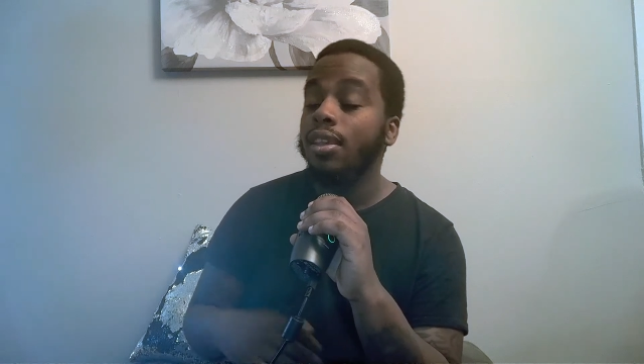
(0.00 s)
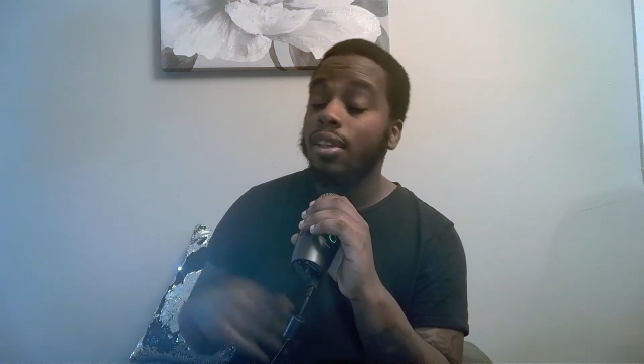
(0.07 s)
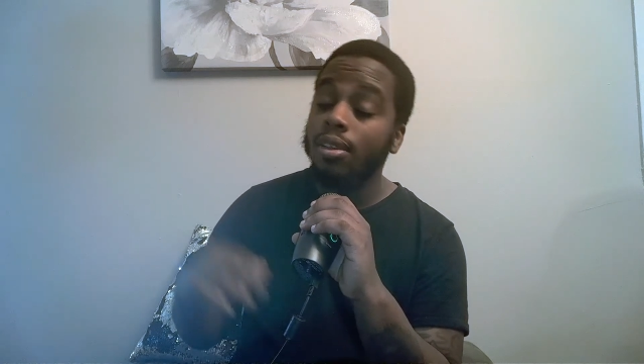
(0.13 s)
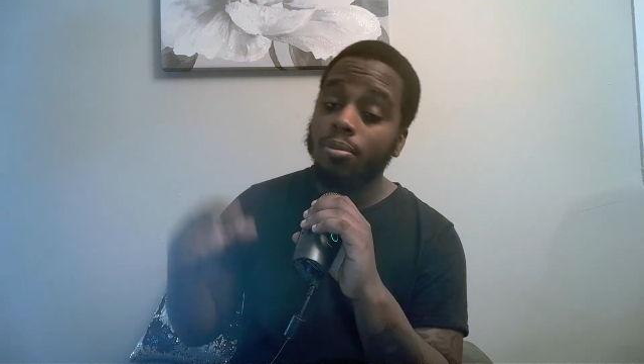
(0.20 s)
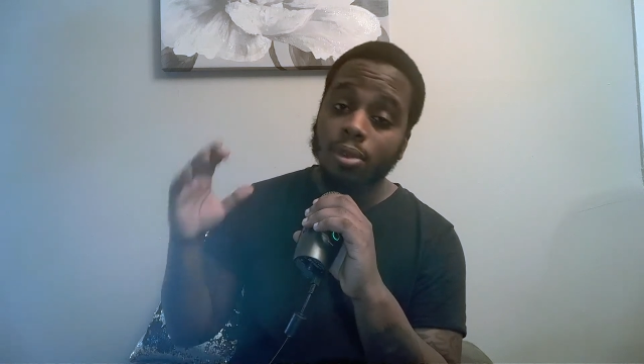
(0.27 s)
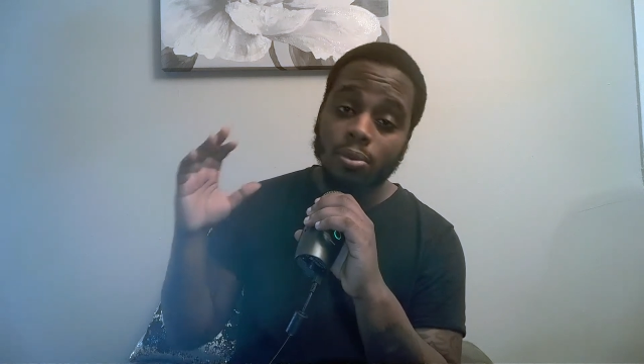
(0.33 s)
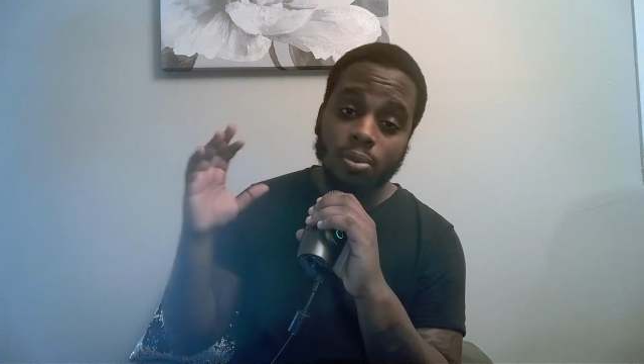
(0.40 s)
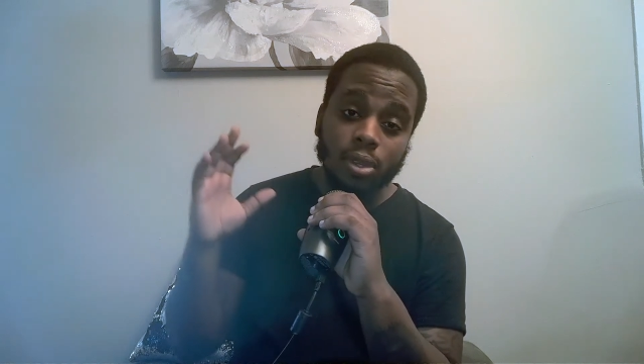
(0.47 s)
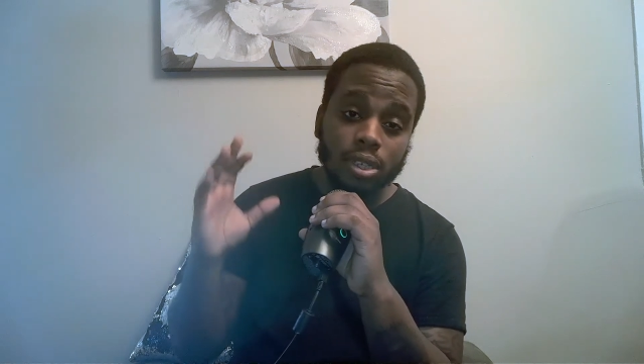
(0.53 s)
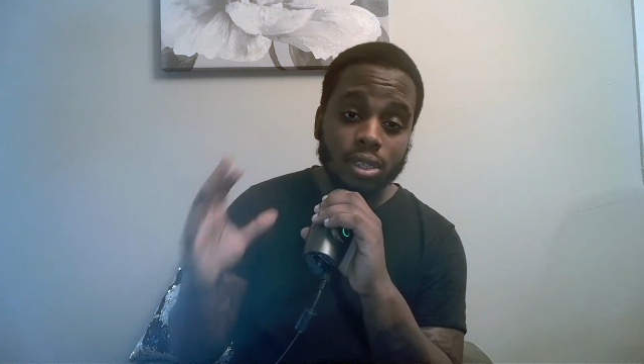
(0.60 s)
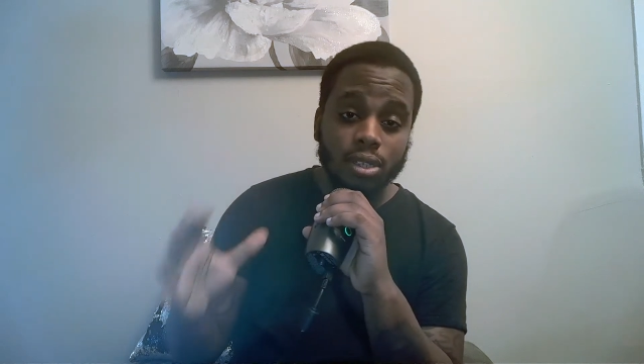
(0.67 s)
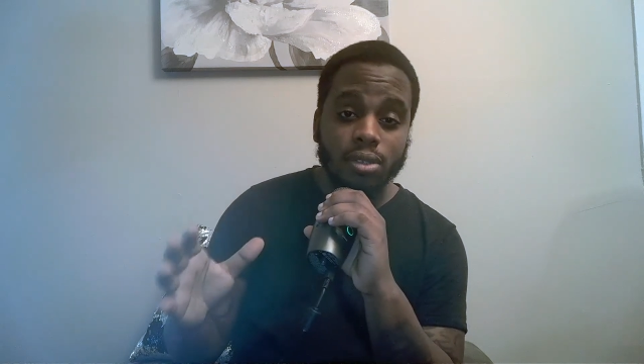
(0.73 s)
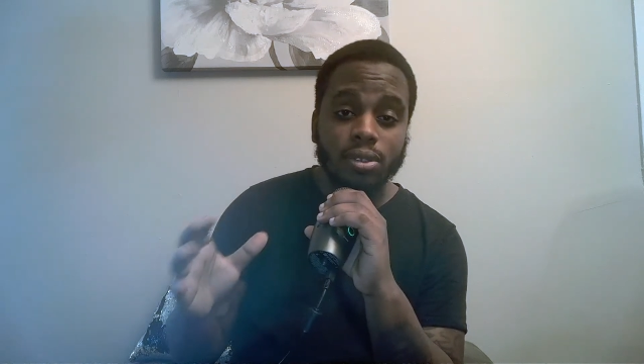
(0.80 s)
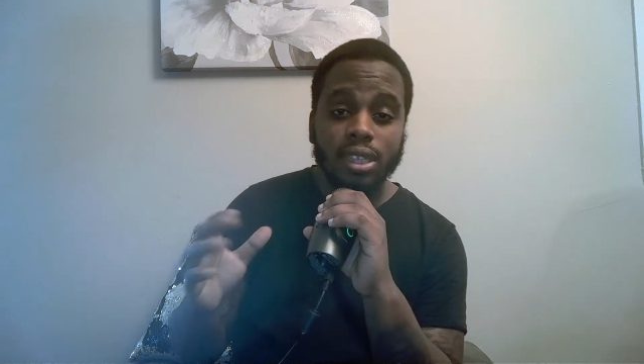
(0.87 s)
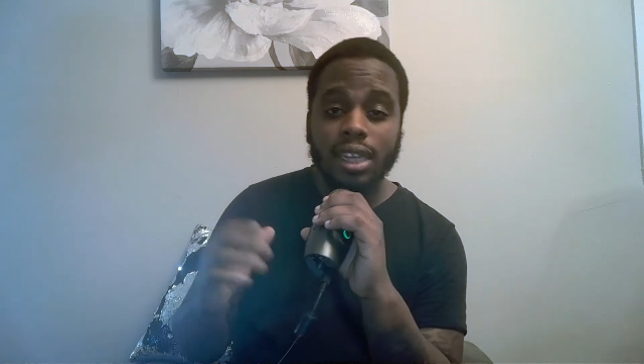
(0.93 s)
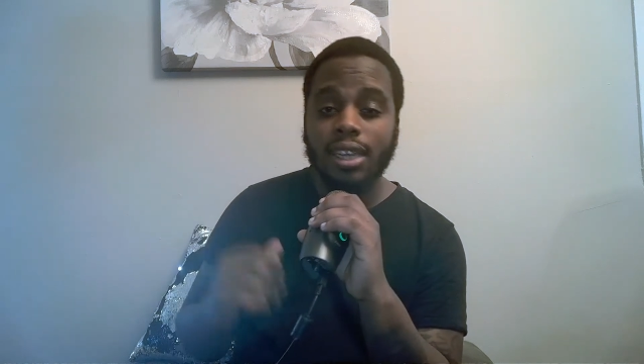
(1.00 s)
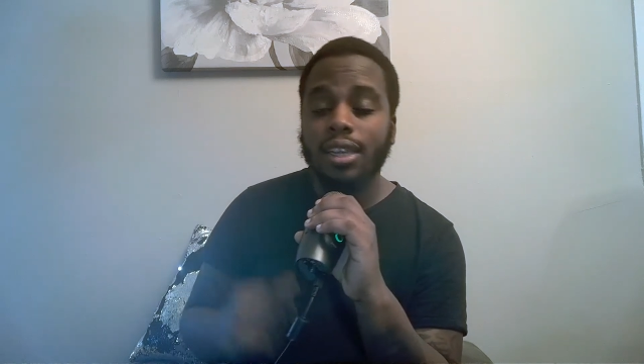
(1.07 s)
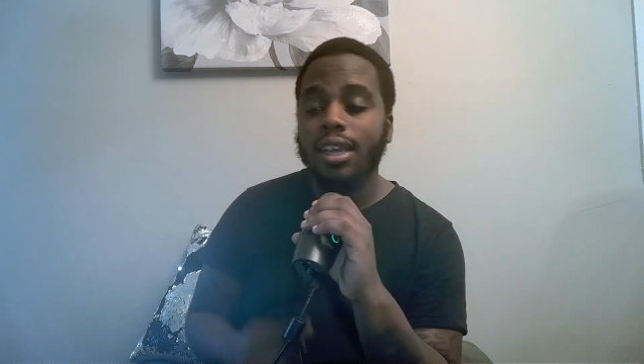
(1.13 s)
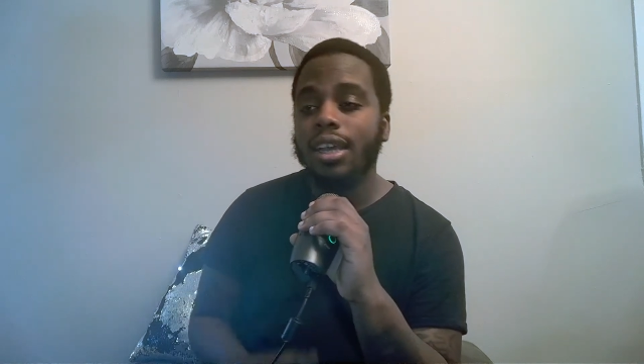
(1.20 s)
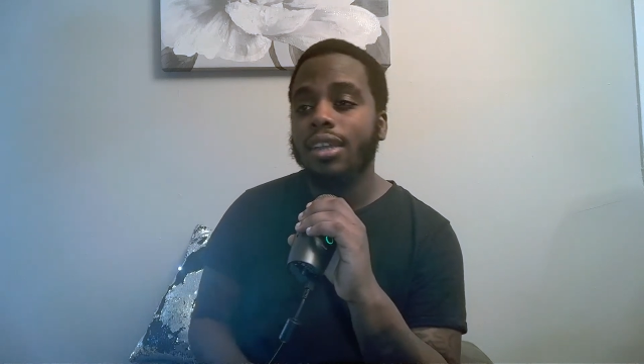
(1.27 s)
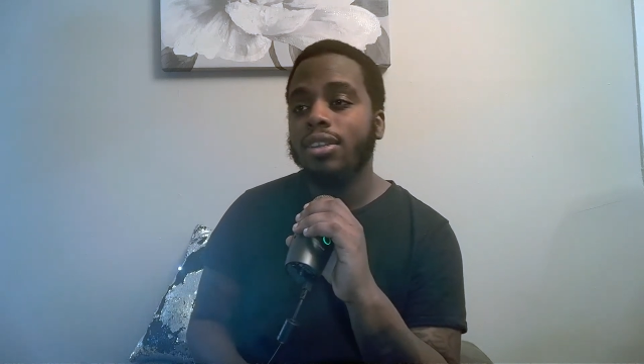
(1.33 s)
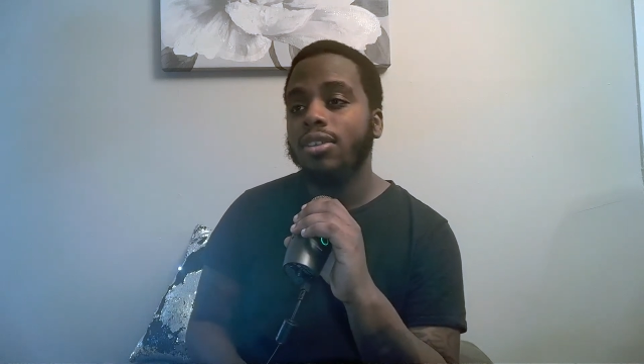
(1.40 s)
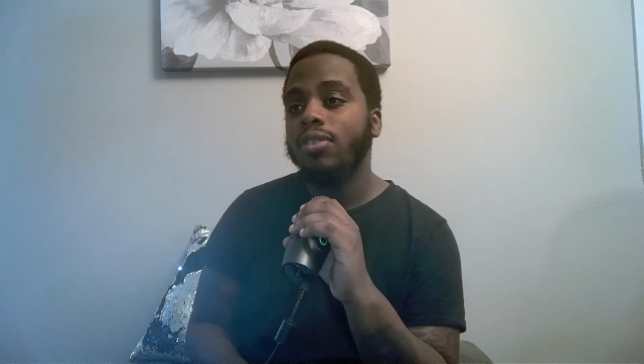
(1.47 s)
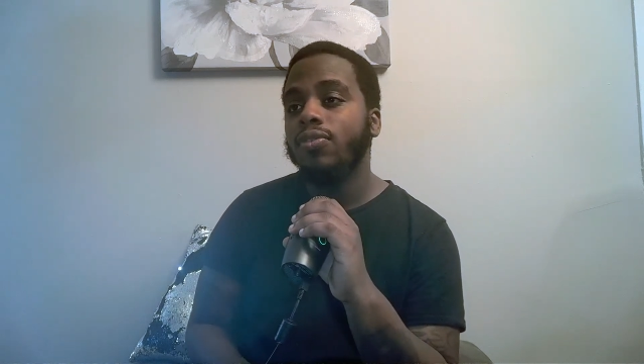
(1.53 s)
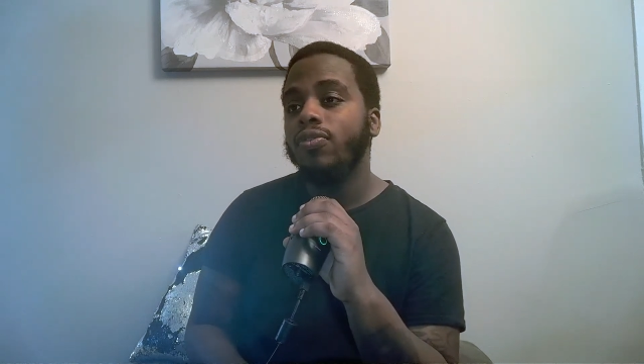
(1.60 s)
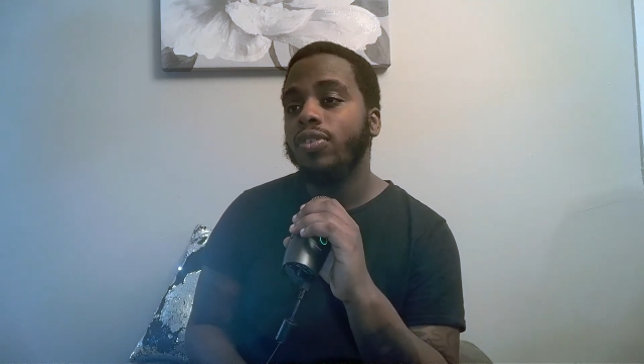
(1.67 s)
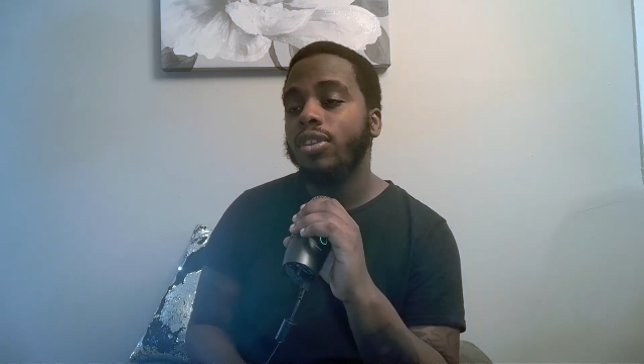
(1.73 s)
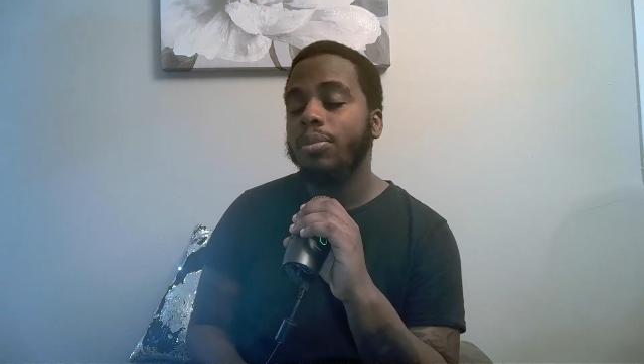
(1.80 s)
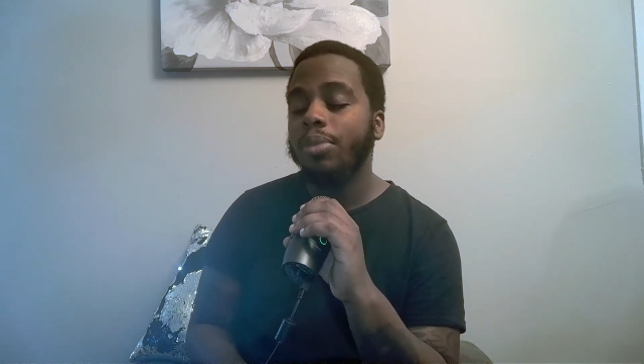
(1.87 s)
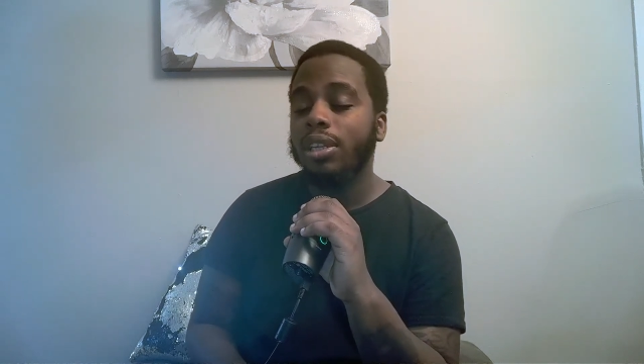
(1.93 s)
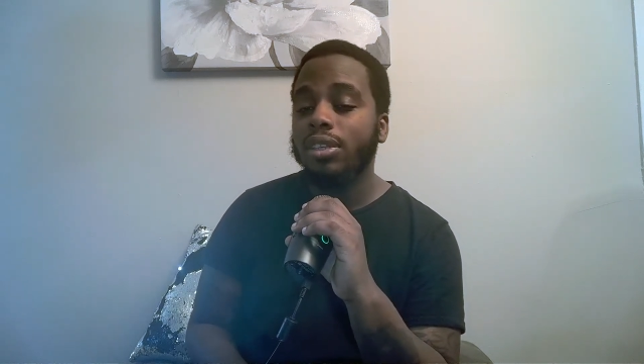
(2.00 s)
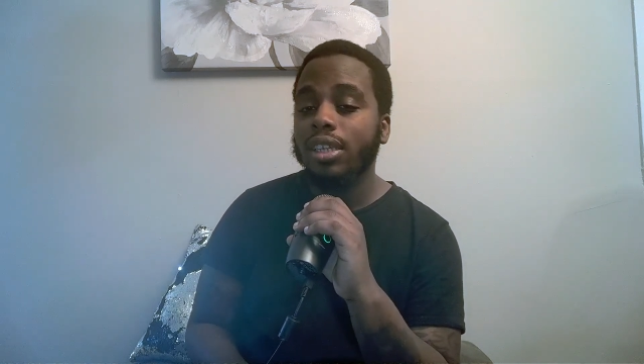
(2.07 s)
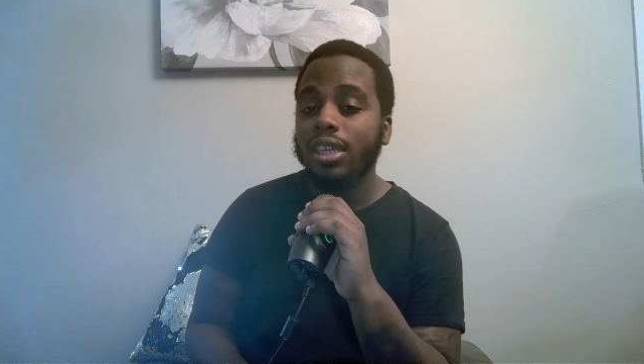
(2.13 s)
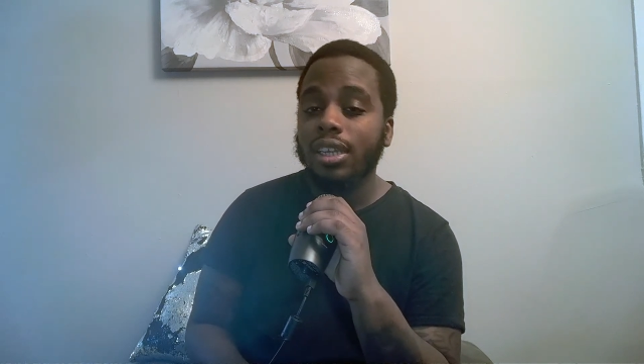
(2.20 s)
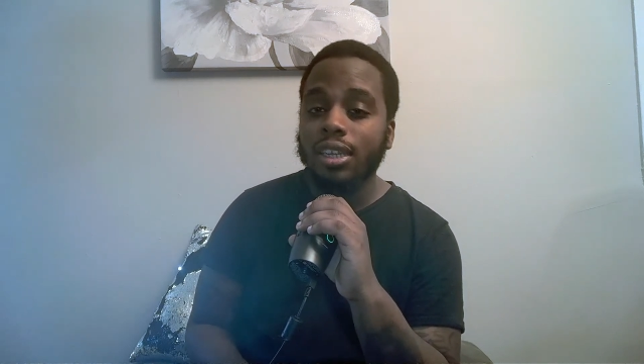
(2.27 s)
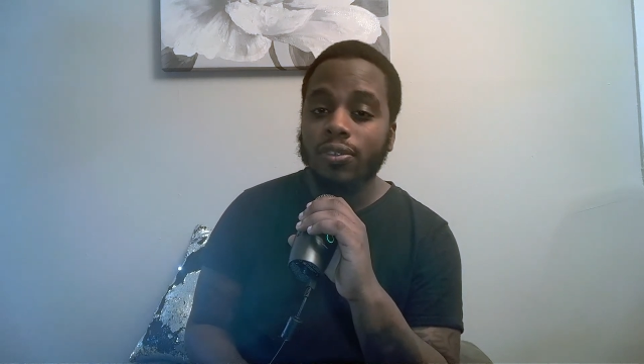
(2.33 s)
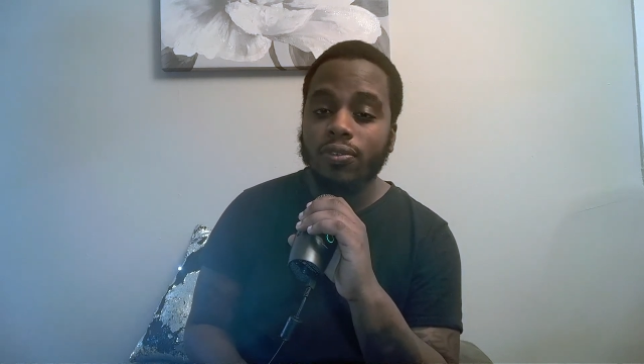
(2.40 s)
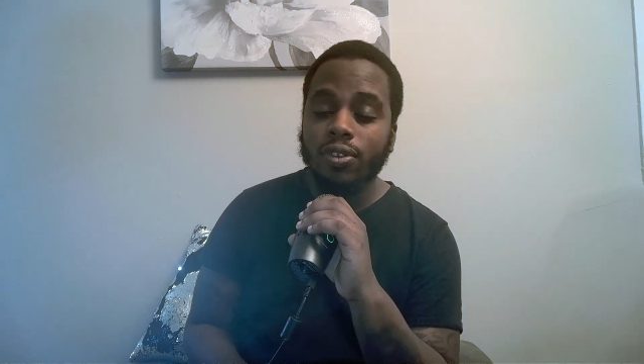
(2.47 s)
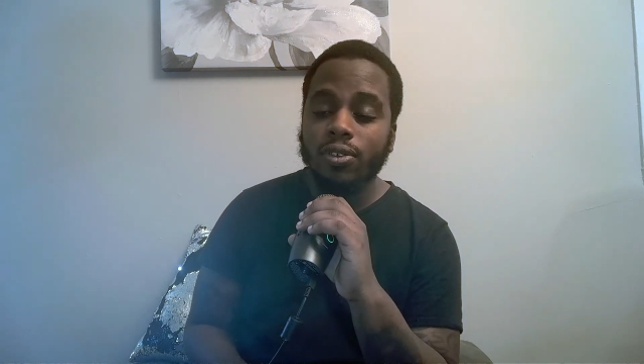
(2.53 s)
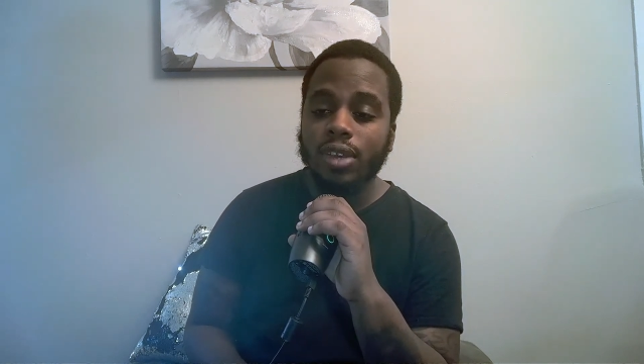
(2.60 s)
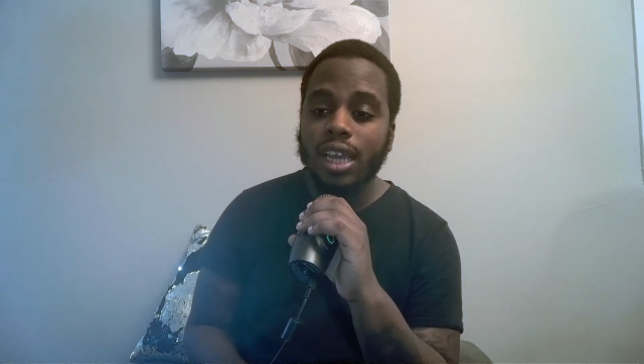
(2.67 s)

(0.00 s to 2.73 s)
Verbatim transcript: But what do you think and how do you feel about the NFL